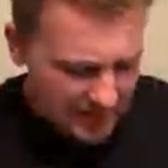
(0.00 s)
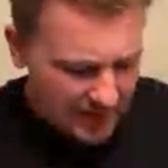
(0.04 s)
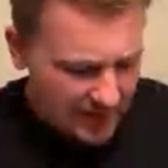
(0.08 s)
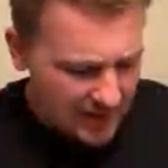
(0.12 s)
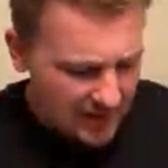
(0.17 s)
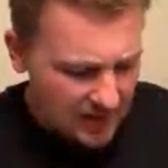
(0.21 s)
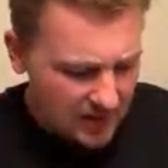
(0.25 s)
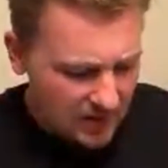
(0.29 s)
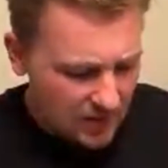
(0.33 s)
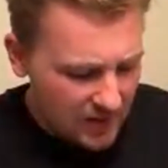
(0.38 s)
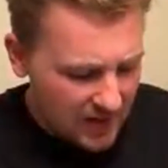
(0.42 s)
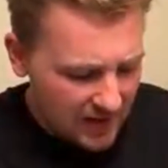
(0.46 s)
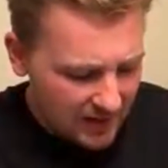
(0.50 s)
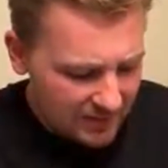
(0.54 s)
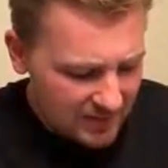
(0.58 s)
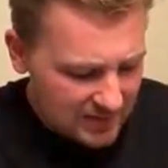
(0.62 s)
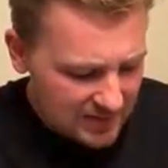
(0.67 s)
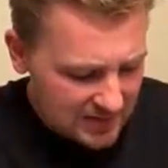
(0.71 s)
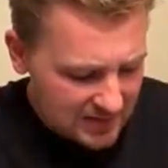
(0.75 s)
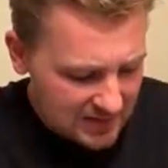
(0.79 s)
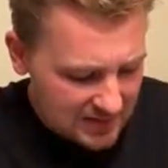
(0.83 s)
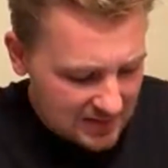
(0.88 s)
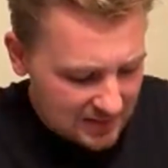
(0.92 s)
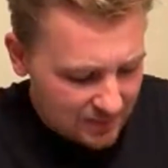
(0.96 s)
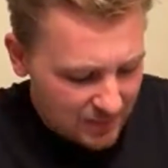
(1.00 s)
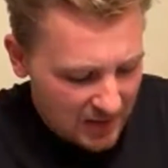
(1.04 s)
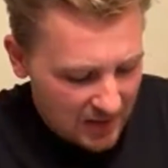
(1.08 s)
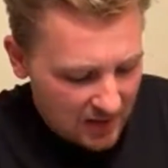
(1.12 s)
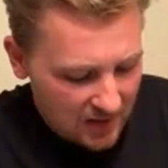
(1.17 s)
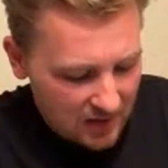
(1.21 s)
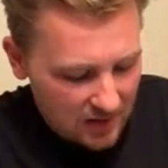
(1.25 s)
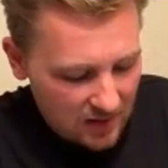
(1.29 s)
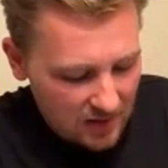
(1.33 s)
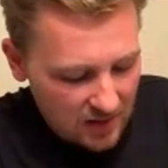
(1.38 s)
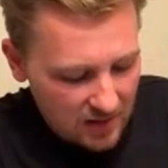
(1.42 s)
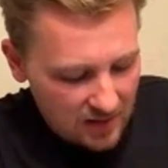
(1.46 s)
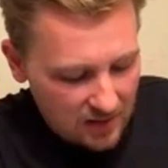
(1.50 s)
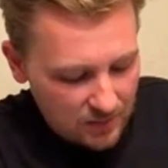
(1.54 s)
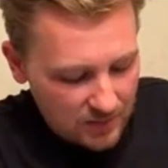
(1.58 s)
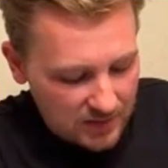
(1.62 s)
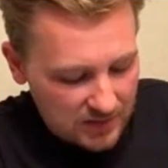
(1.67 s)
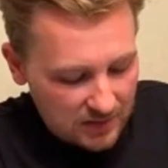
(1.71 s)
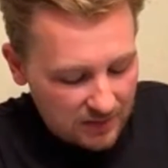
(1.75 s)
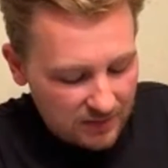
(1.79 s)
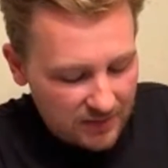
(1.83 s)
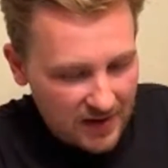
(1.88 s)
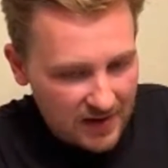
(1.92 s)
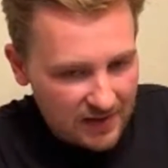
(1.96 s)
like you have this despair card with
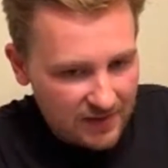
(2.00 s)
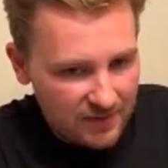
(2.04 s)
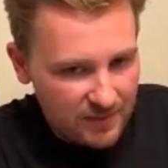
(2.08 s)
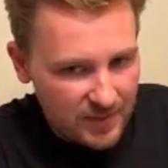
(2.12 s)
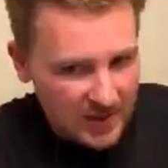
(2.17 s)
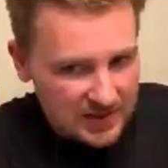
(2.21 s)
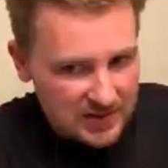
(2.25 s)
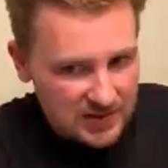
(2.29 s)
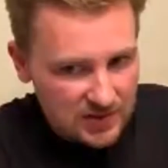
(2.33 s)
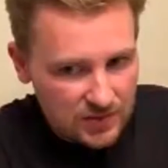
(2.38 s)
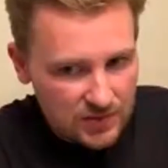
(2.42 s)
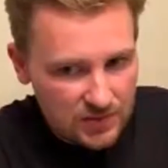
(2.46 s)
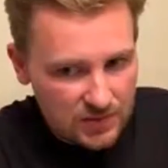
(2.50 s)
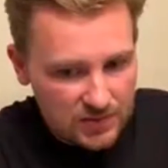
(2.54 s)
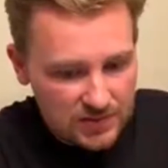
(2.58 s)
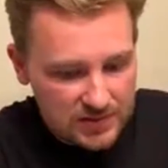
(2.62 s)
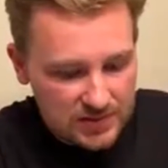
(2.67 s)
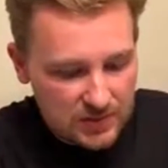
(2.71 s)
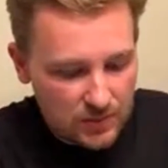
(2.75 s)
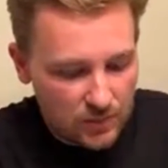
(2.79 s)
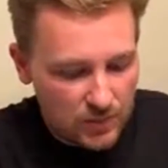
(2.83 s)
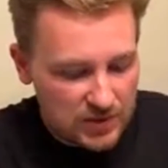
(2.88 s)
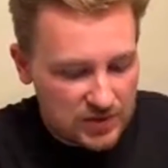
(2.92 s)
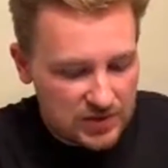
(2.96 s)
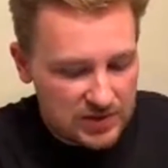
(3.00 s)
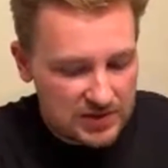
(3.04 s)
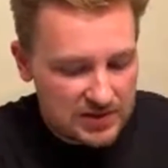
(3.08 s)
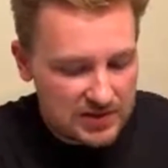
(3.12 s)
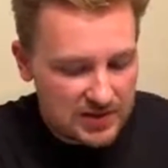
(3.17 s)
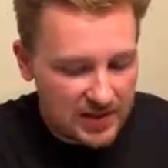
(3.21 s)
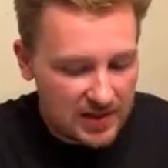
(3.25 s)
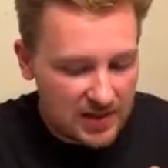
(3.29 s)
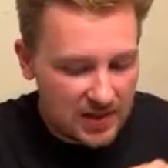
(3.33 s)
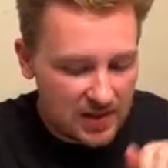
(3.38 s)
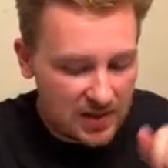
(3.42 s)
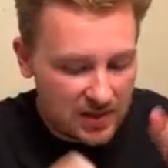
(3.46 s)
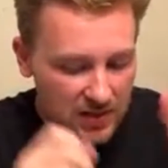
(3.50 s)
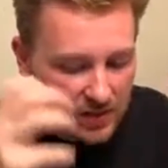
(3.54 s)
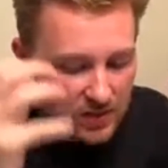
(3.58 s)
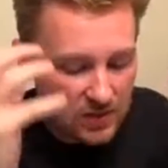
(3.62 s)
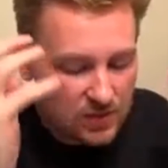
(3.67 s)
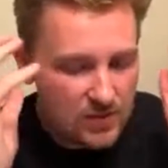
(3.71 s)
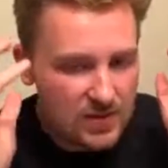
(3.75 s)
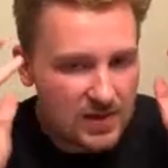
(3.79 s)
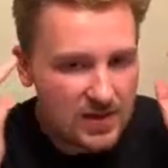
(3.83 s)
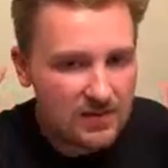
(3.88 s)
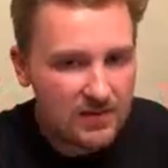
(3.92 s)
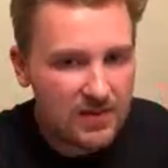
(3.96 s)
the Five of Pentacles, which is like
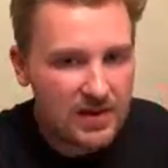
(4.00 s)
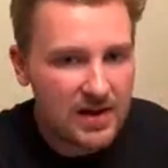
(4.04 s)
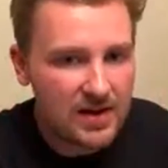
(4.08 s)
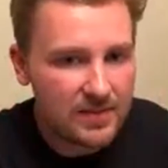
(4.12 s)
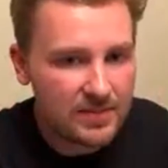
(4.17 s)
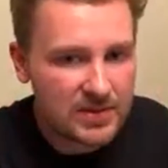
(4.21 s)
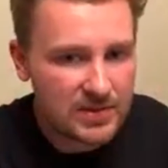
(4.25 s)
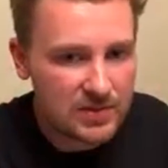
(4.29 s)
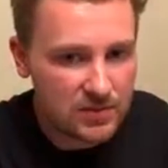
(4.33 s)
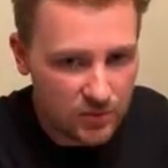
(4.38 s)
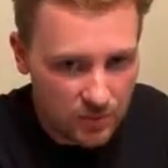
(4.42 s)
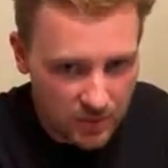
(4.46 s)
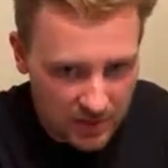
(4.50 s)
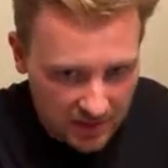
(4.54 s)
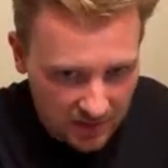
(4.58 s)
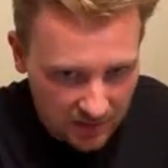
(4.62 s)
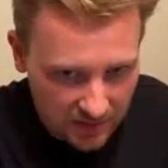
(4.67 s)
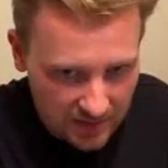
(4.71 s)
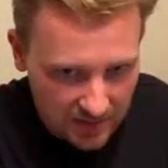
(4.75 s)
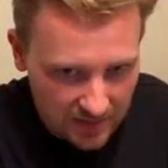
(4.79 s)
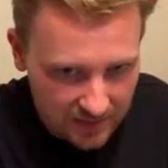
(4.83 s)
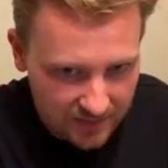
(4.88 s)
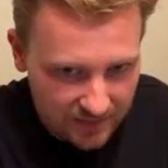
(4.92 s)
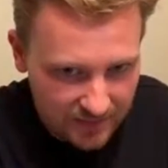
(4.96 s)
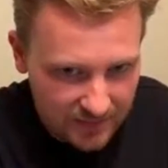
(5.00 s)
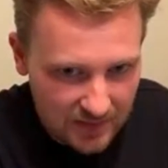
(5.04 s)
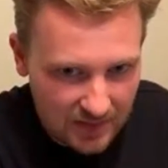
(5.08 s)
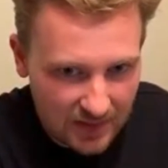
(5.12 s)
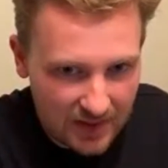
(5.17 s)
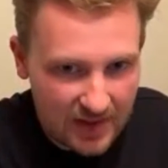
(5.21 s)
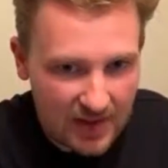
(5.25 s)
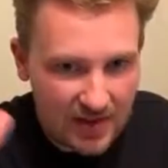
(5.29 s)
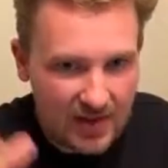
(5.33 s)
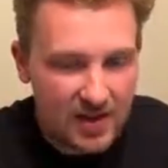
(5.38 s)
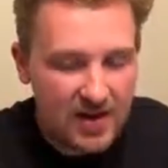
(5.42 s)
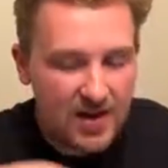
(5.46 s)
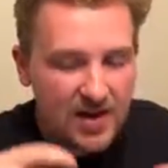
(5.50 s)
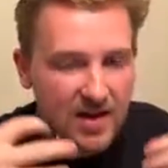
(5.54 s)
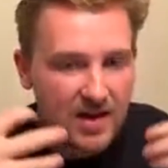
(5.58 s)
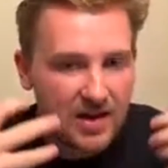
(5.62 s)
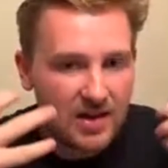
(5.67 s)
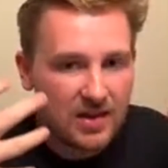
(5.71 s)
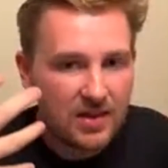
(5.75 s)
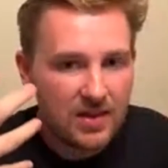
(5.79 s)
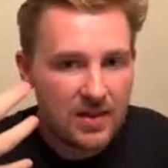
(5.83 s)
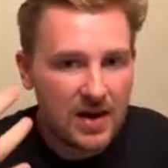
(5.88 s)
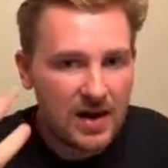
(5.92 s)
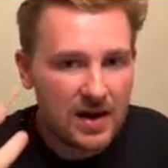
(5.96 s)
you giving up too quickly. Like
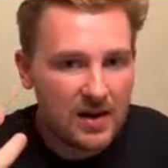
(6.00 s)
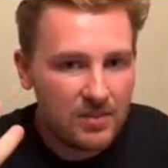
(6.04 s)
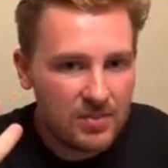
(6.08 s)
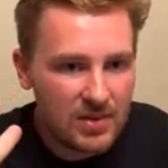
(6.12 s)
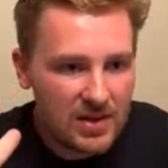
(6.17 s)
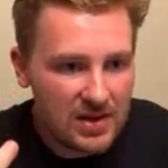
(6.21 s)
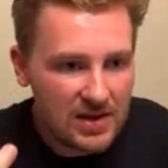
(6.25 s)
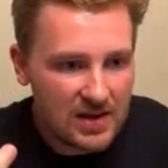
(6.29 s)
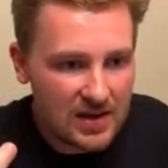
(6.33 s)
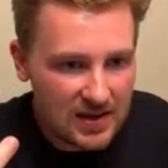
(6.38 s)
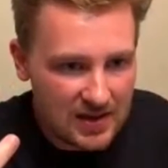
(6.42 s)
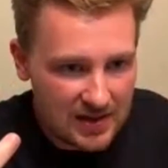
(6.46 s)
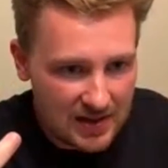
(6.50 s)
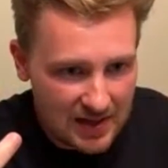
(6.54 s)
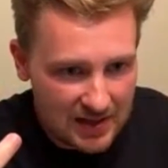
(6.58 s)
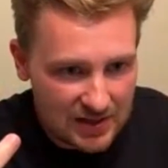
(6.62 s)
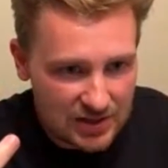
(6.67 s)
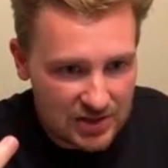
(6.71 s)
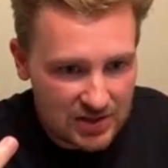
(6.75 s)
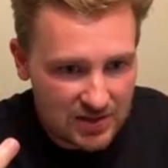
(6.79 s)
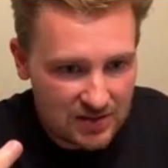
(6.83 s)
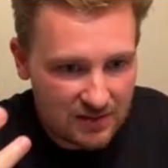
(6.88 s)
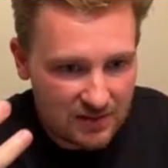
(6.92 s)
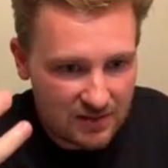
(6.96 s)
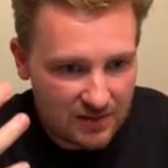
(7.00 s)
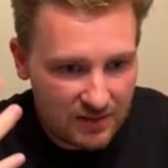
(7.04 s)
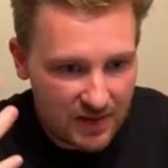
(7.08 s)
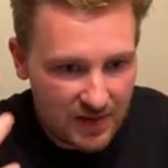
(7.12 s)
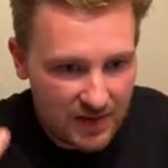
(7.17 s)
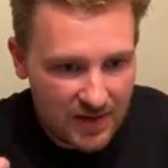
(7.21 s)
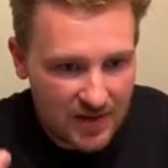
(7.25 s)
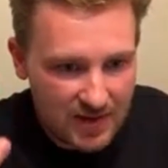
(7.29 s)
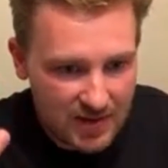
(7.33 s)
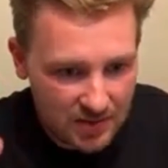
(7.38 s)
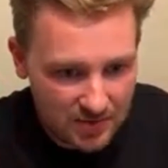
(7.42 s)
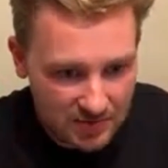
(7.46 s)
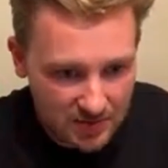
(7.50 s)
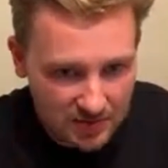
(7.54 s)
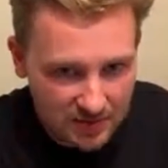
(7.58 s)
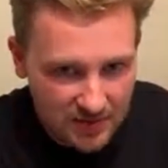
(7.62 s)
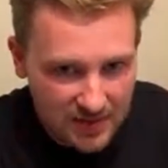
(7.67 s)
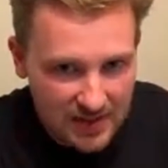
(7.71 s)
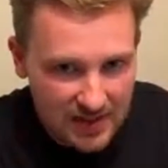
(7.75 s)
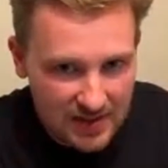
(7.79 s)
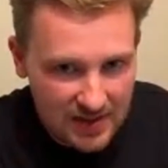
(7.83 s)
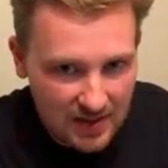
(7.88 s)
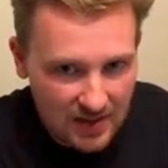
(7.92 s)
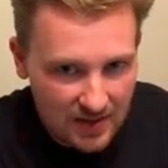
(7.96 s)
there being a connection very
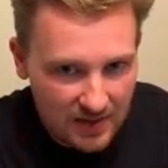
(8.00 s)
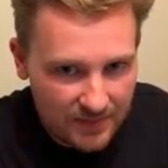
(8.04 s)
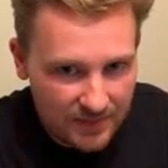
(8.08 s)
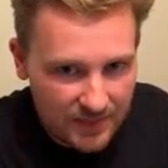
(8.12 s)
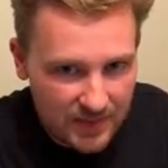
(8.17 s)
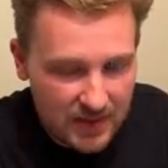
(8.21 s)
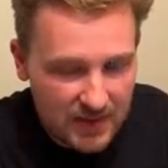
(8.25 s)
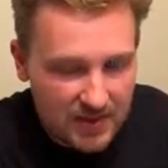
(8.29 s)
clearly here,